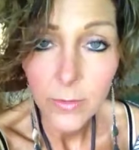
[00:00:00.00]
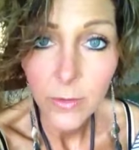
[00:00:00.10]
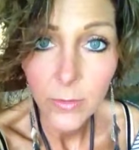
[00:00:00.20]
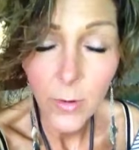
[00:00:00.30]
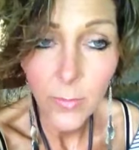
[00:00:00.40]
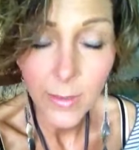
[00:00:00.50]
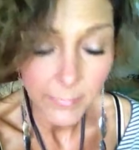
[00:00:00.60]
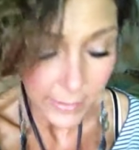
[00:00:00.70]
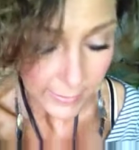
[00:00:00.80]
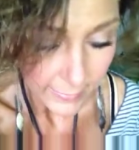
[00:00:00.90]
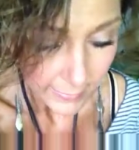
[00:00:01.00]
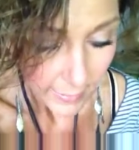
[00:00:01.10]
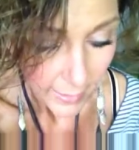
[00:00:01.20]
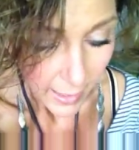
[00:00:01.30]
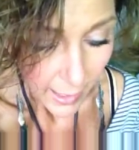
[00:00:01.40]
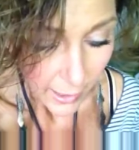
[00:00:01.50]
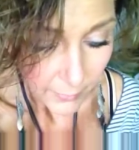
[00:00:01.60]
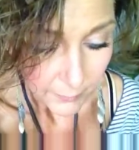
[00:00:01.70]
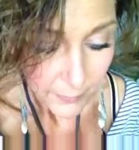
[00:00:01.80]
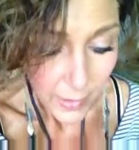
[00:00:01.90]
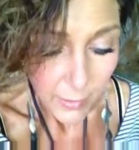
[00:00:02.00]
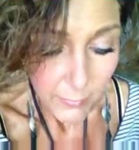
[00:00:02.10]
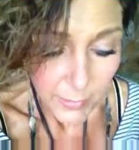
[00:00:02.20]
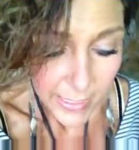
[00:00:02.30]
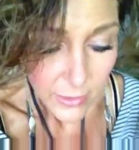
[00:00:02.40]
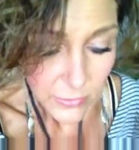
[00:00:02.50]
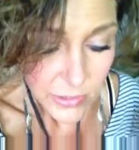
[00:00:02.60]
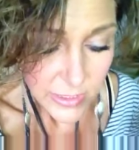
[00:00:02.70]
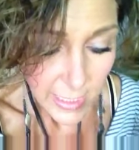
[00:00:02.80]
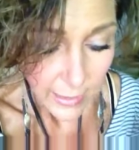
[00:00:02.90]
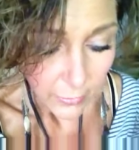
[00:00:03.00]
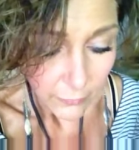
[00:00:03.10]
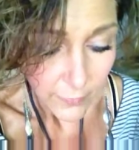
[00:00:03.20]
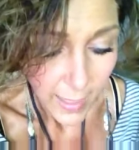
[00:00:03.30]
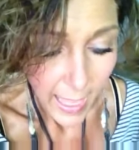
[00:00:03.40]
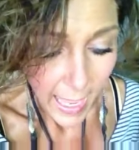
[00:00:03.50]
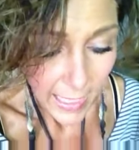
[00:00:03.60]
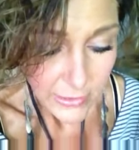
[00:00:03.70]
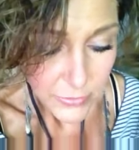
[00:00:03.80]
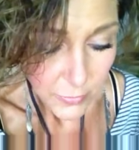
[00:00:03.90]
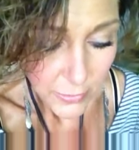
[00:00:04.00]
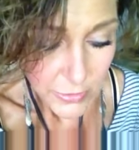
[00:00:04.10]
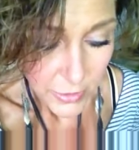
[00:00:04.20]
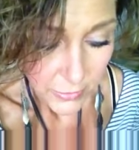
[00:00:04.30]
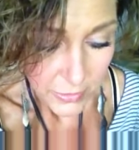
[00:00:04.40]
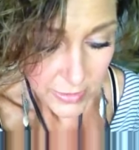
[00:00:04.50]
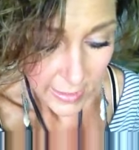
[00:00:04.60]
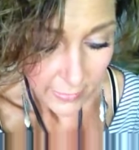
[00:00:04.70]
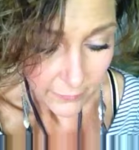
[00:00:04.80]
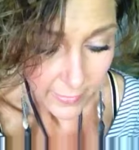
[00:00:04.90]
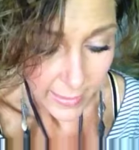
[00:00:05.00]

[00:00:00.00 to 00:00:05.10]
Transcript: You know what I mean? um, be yourself and true to yourself